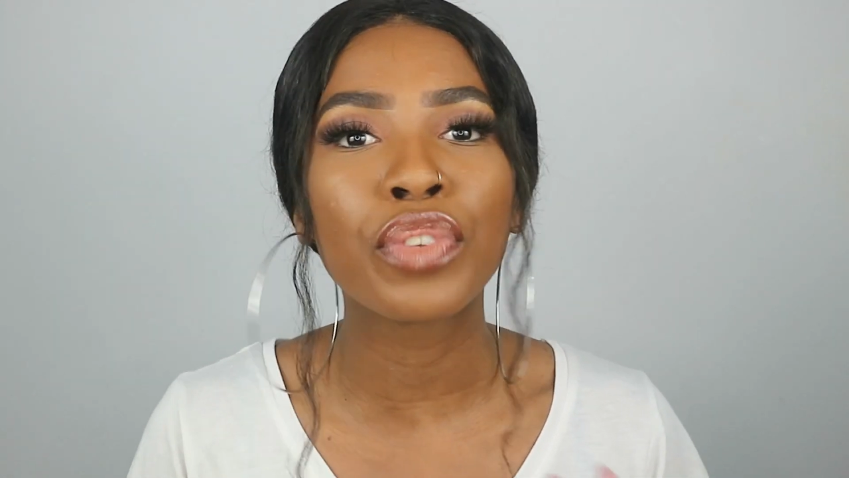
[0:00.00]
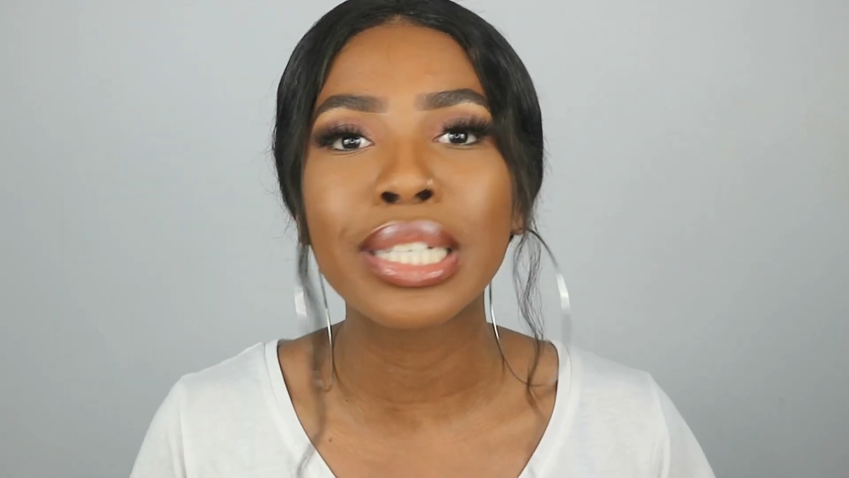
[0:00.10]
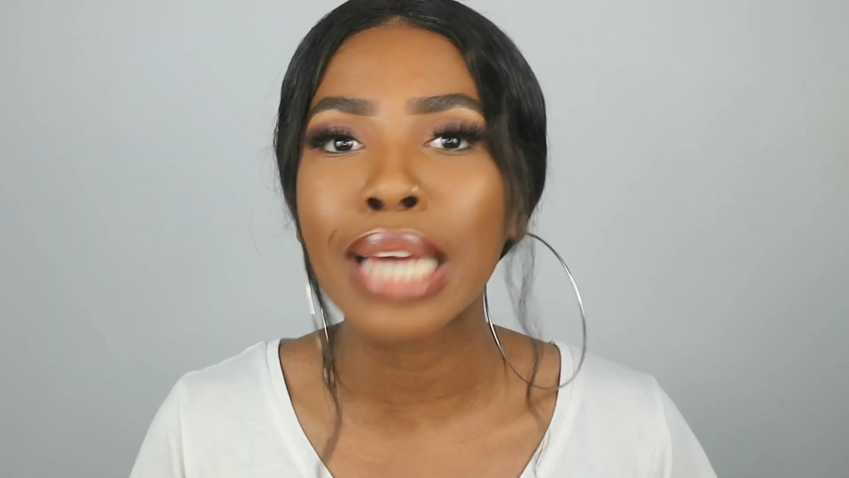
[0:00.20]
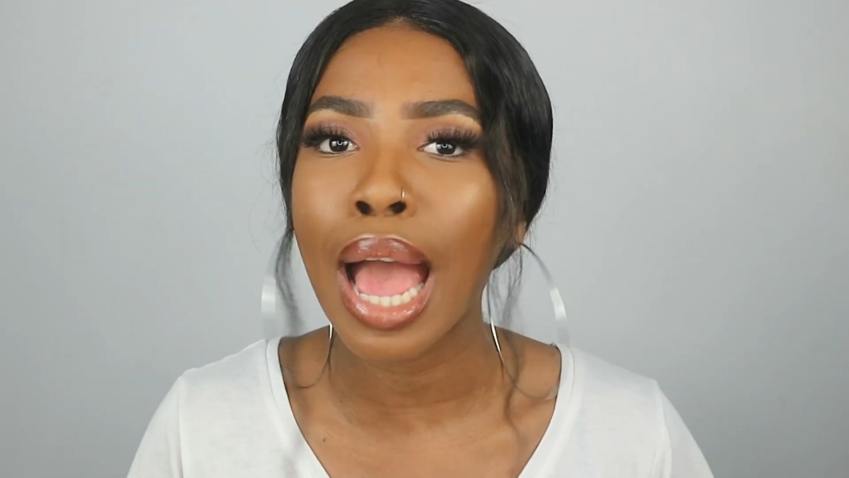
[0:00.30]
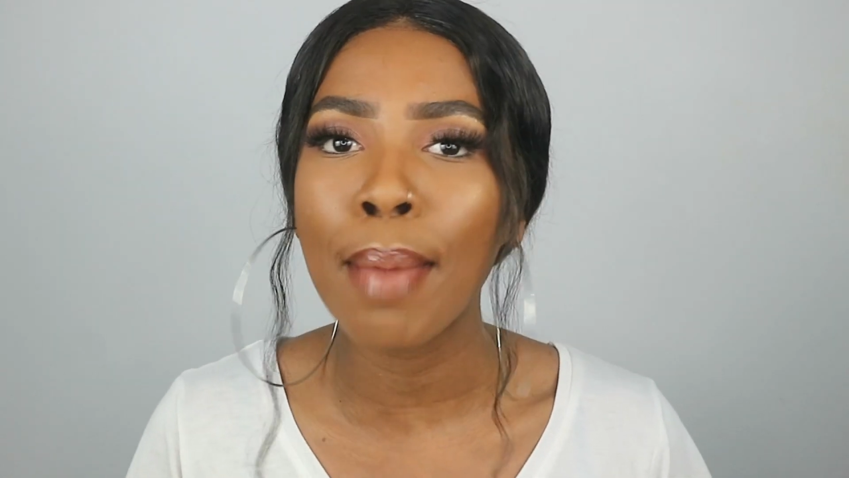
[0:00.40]

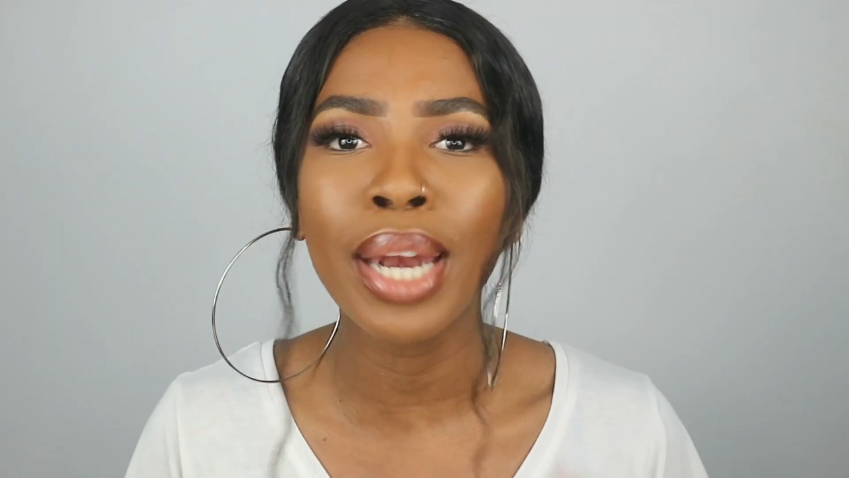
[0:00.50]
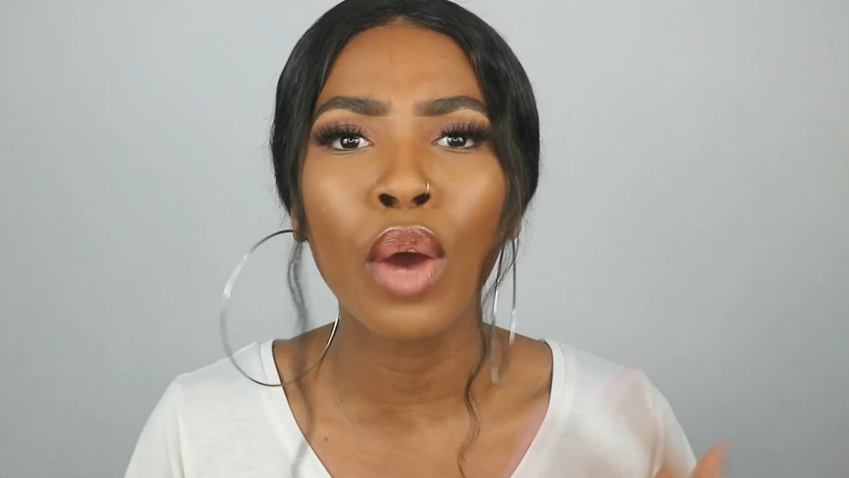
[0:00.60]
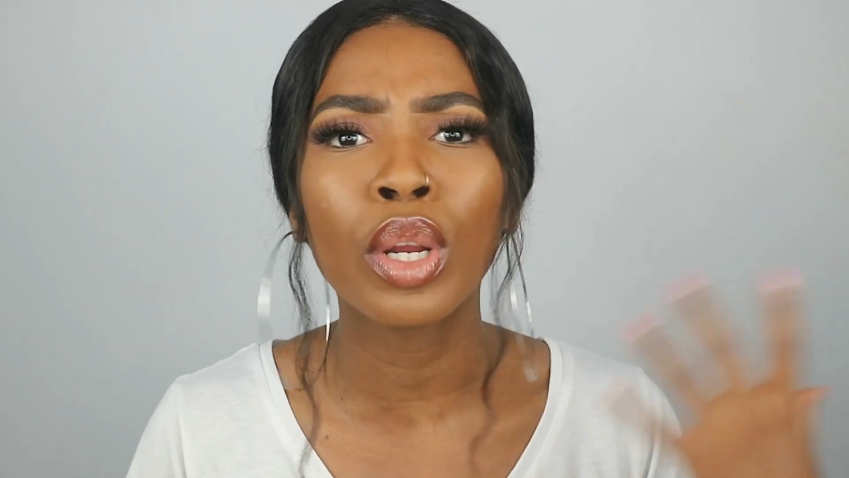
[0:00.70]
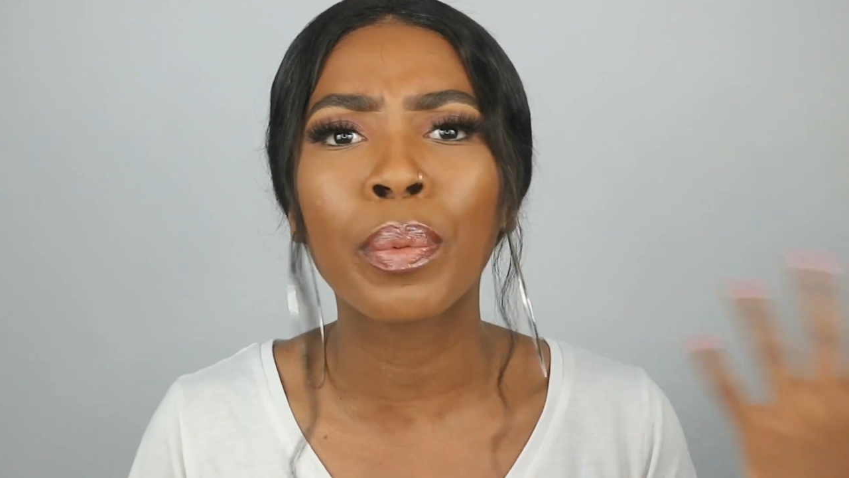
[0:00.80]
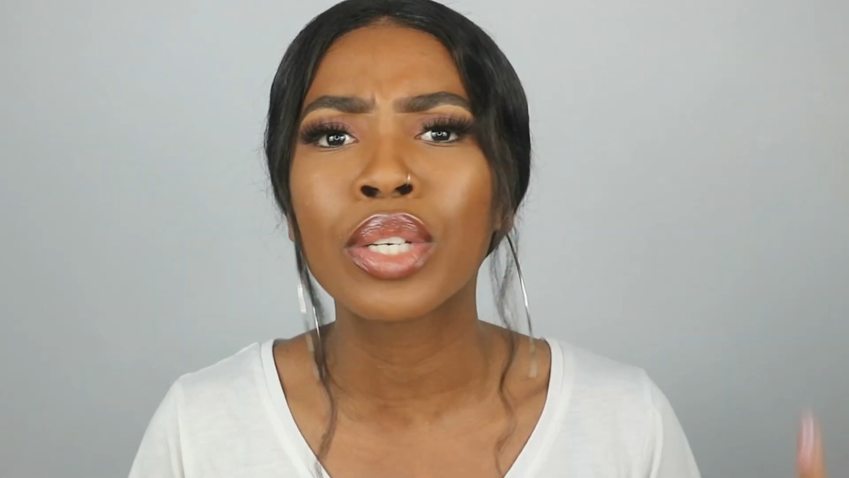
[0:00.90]
free time and
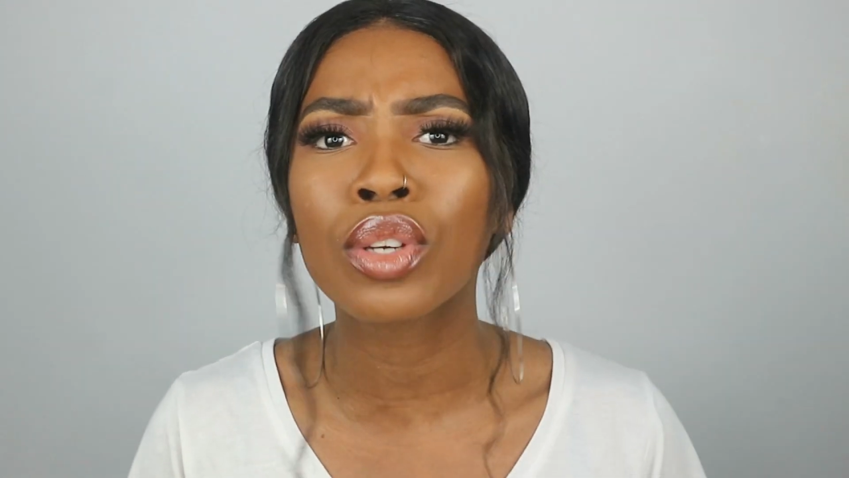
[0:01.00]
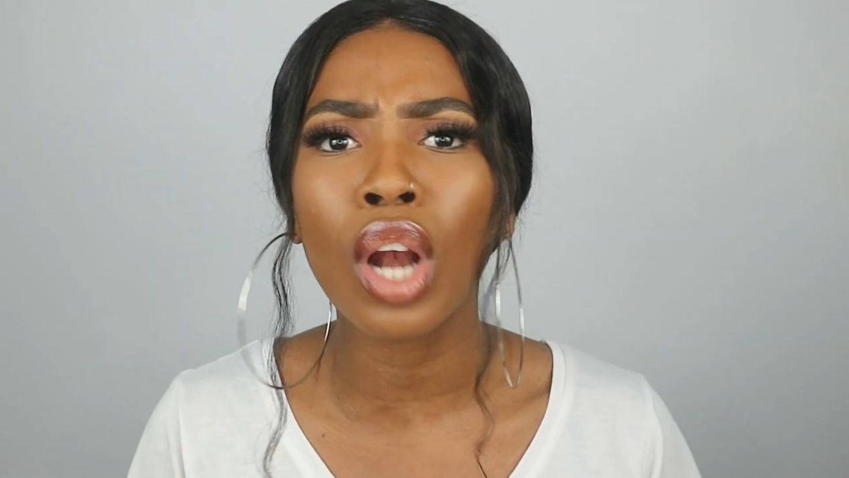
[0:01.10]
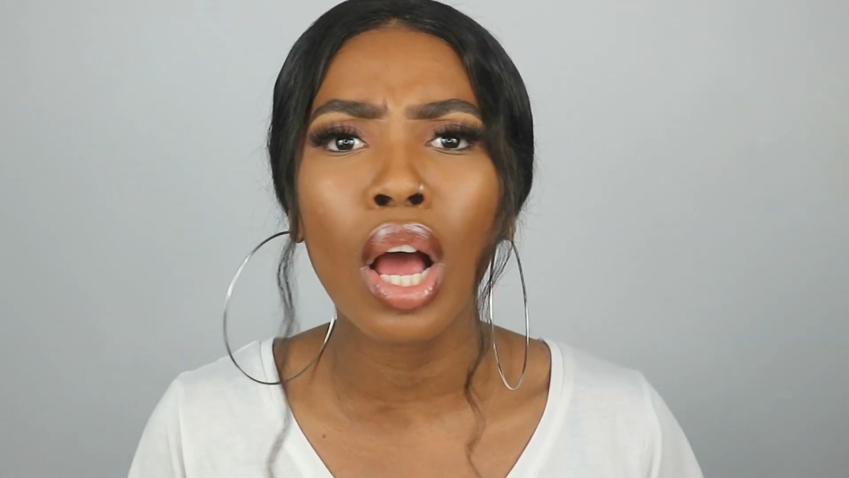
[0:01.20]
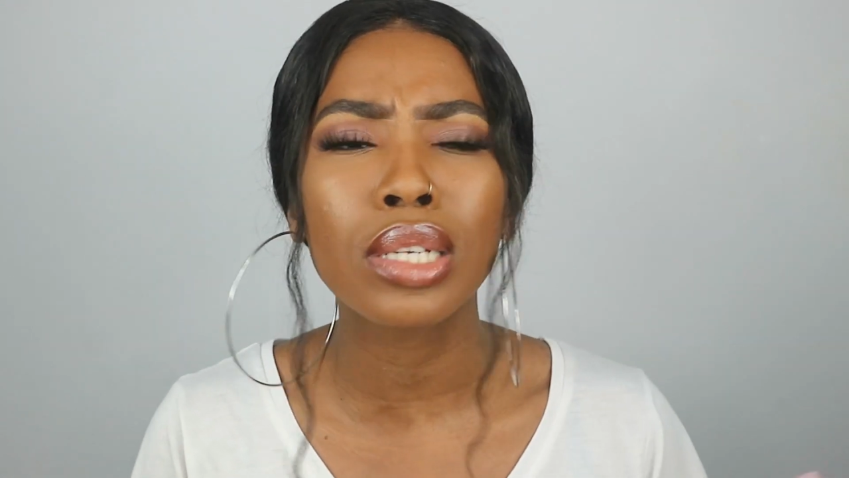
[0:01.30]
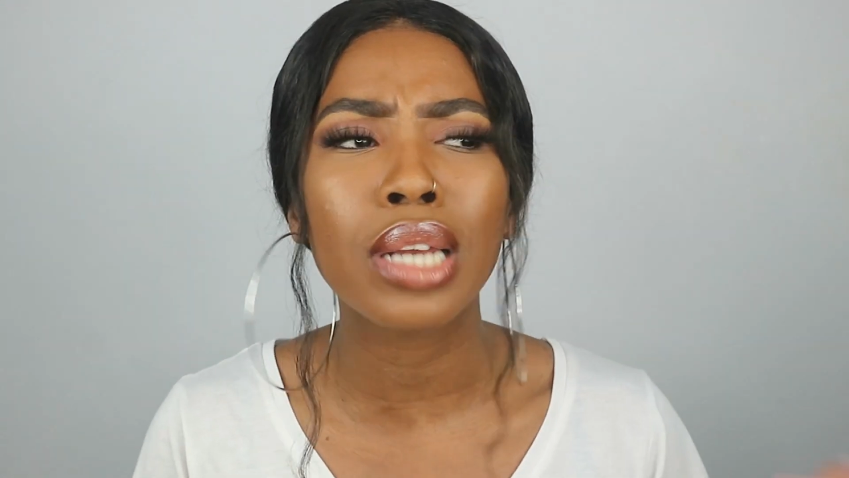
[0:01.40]
i only went to
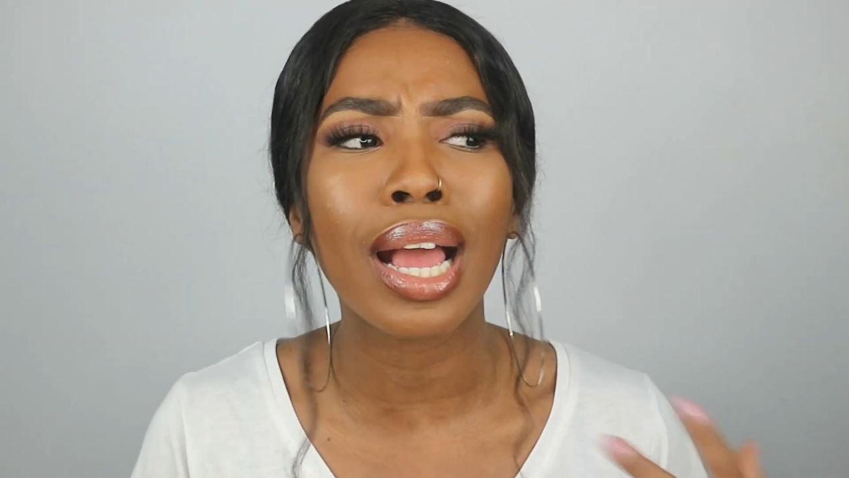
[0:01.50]
class